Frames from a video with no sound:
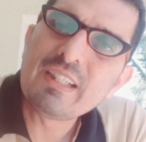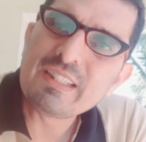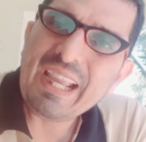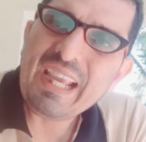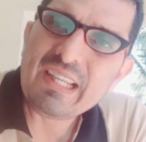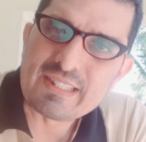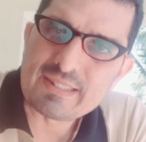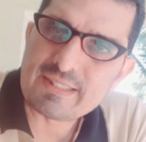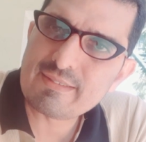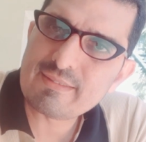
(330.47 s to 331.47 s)

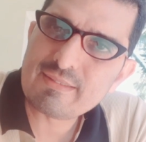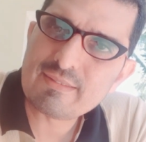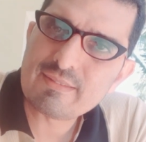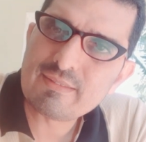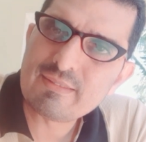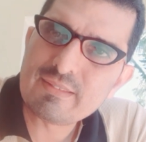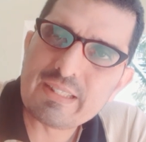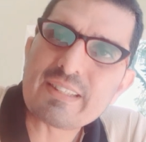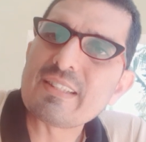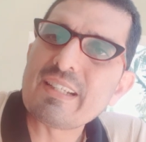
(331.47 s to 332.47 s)
talents,
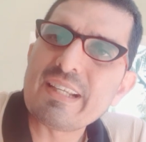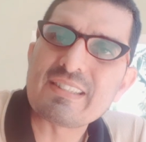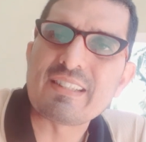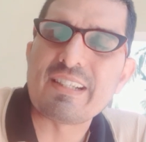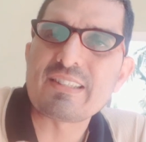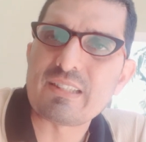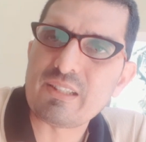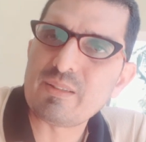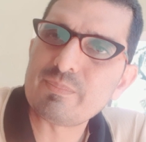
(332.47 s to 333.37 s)
etc., etc., etc.